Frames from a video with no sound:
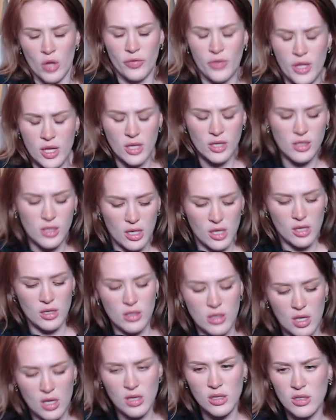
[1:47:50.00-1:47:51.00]
This is
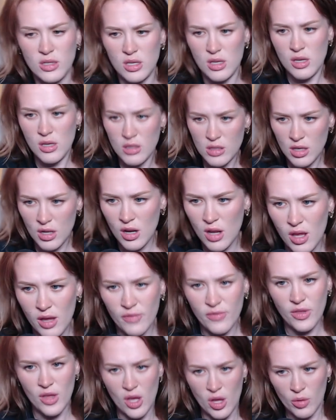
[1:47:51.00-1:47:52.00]
the season of the